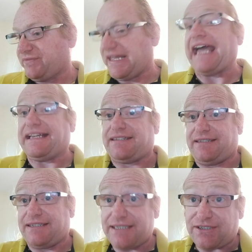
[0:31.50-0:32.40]

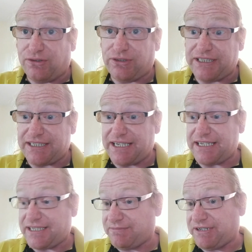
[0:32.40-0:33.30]
X, as it's called these
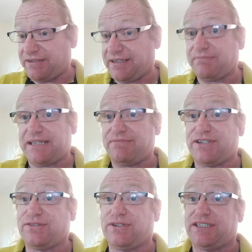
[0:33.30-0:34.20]
days. I mean, I'm
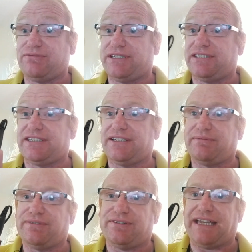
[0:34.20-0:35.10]
tempted to call it Twitter
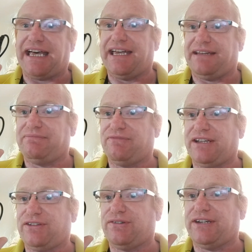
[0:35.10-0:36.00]
still, but I
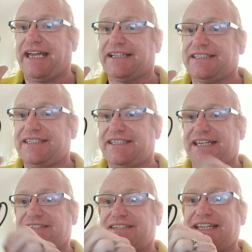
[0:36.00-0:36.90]
rather call it X these
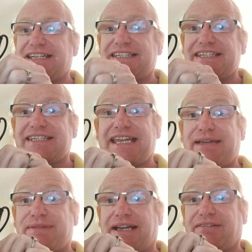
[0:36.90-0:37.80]
days, because that is its
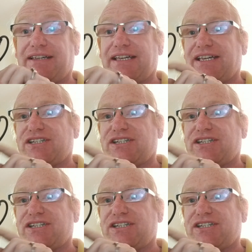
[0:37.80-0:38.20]
name now.